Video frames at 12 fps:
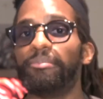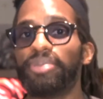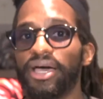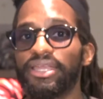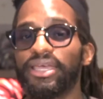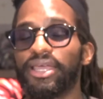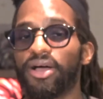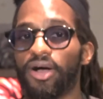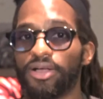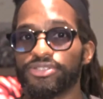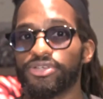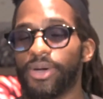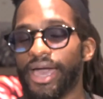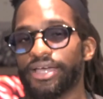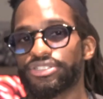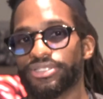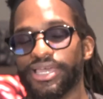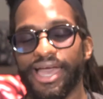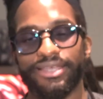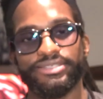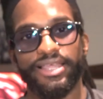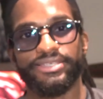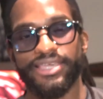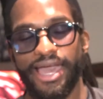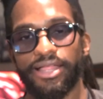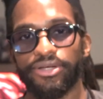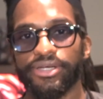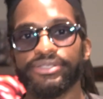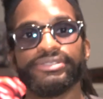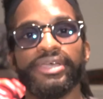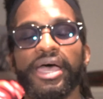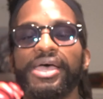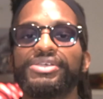but it also actually has less calories.